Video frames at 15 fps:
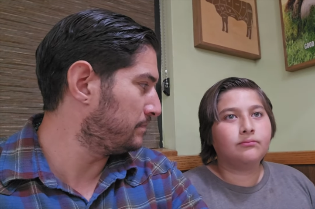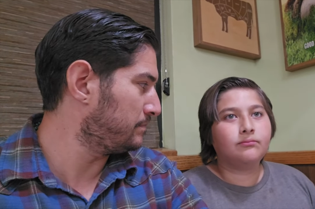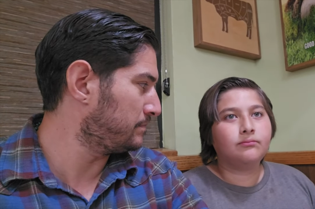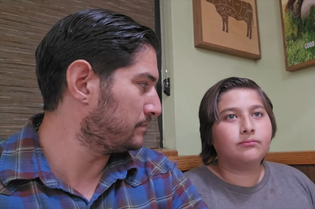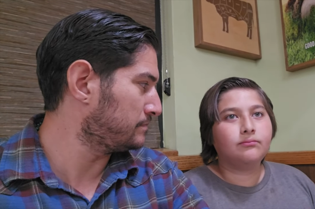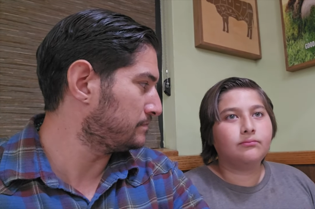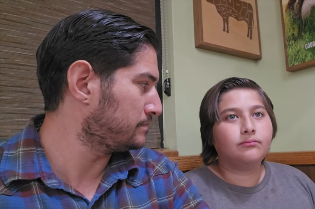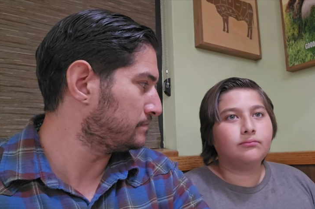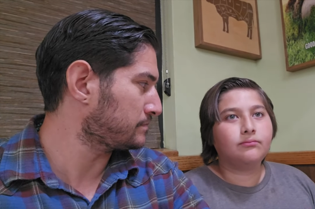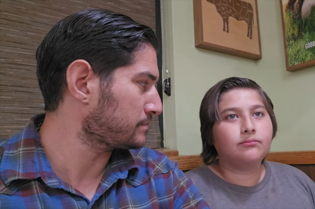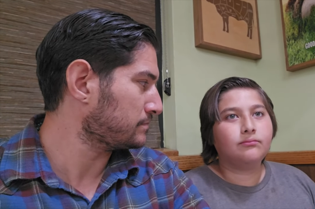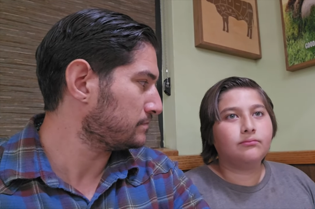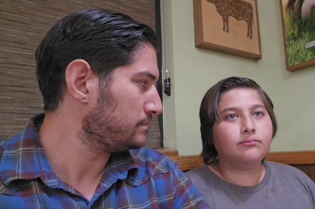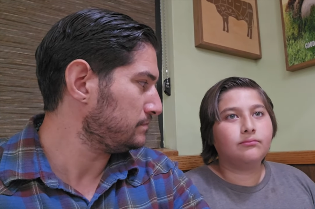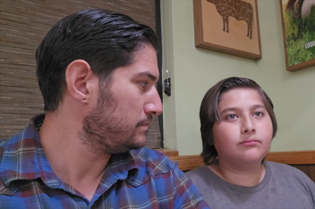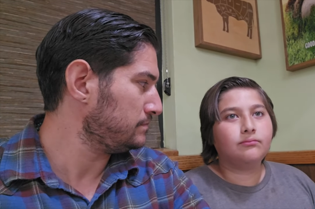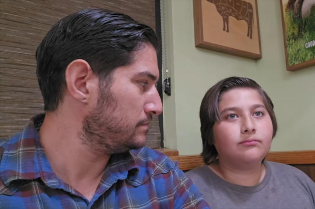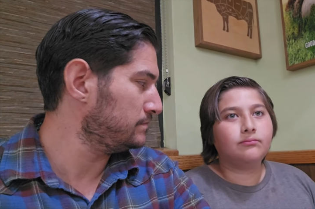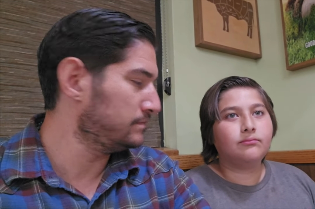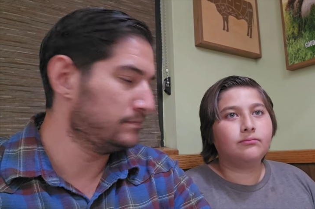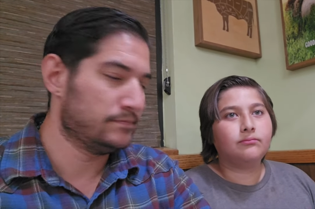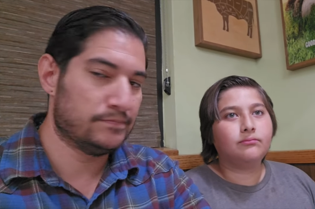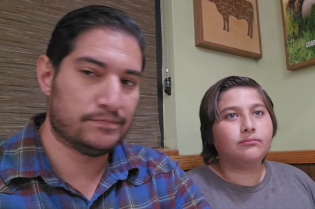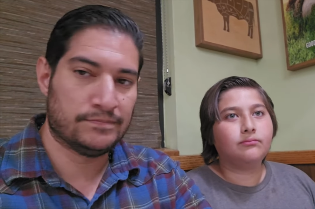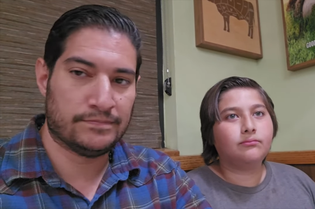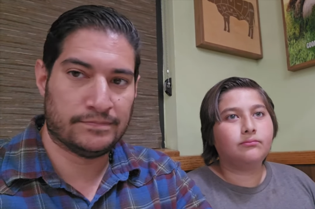(silence)